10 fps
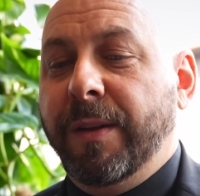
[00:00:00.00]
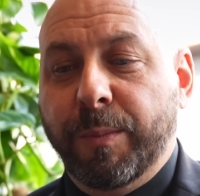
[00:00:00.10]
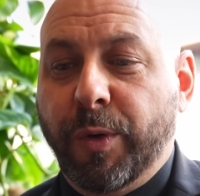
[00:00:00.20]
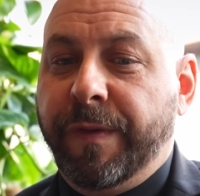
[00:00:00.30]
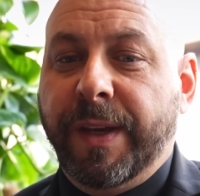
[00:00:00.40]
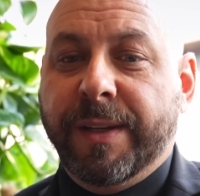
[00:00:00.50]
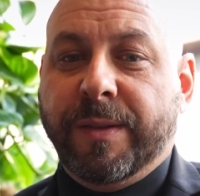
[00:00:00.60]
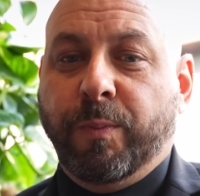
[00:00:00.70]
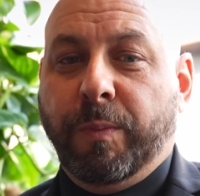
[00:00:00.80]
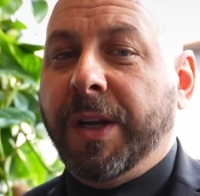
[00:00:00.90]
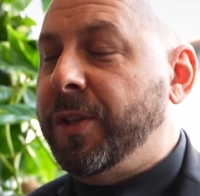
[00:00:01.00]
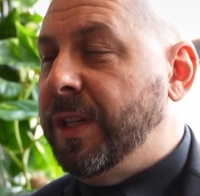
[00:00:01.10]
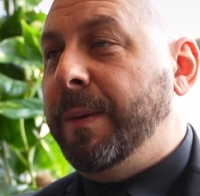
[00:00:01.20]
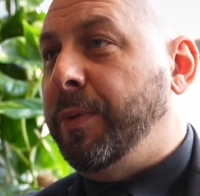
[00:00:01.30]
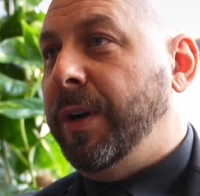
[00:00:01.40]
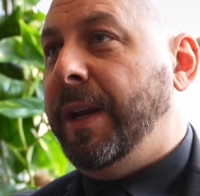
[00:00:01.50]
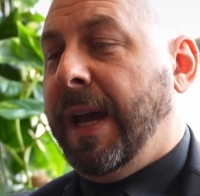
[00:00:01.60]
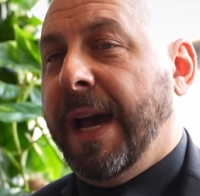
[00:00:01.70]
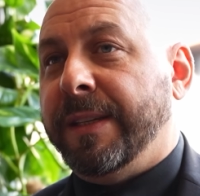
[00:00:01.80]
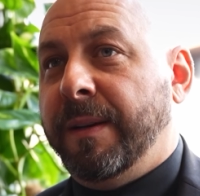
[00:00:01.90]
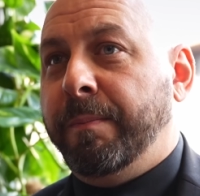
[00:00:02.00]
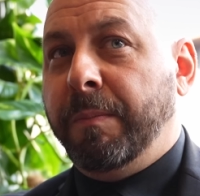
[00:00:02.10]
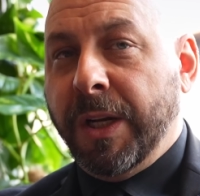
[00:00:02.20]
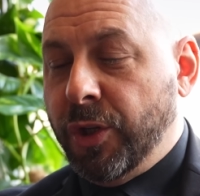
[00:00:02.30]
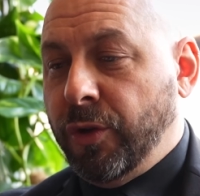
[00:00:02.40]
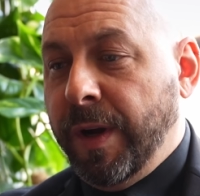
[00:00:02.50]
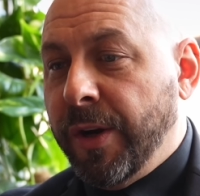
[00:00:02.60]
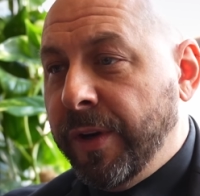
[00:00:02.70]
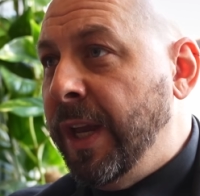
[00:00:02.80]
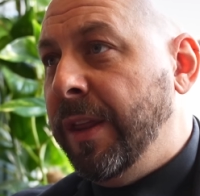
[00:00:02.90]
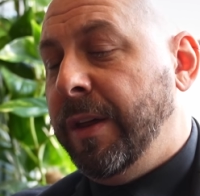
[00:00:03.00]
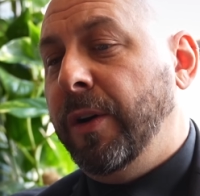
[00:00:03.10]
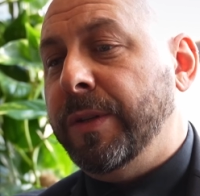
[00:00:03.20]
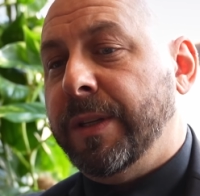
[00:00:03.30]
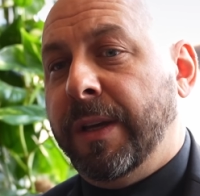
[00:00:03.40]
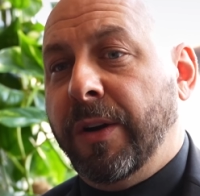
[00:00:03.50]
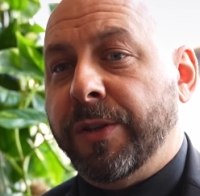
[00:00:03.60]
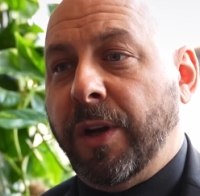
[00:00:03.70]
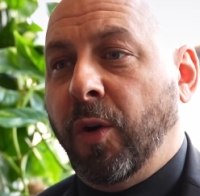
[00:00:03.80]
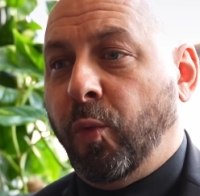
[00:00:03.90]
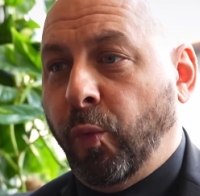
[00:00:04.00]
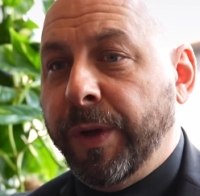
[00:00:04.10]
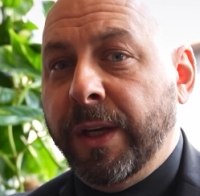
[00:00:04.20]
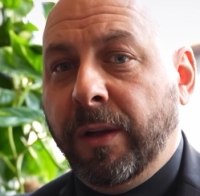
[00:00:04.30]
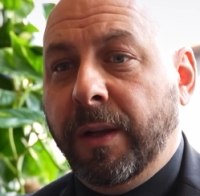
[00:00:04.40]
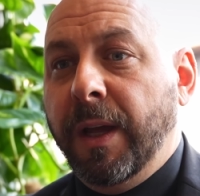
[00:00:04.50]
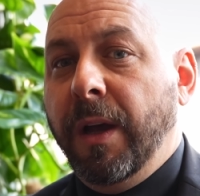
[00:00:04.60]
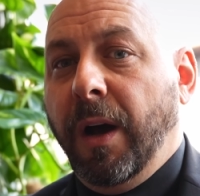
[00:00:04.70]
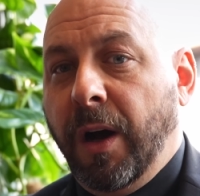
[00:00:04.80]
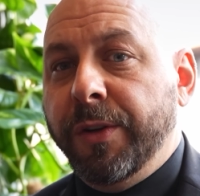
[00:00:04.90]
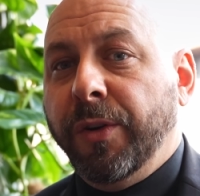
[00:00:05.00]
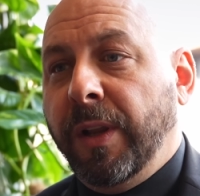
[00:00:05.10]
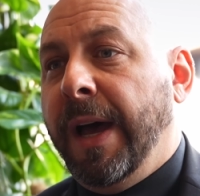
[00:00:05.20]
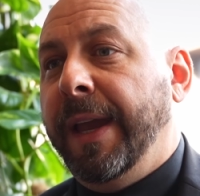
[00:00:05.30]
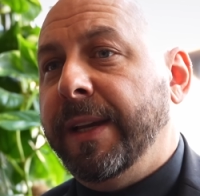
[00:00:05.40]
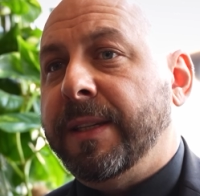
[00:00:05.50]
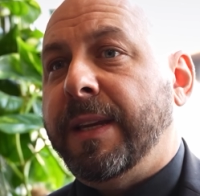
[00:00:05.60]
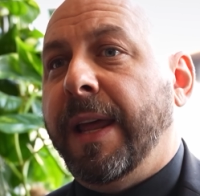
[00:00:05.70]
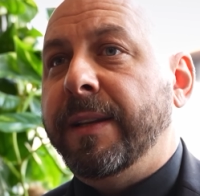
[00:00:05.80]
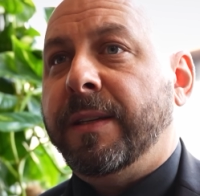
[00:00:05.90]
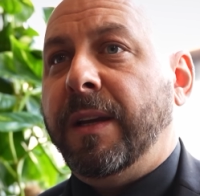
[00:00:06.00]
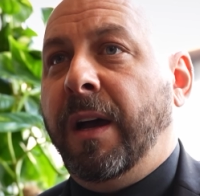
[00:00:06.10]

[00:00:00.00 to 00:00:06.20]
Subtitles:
The movie is much deeper. It has a much greater ethos. There's a real underlying sense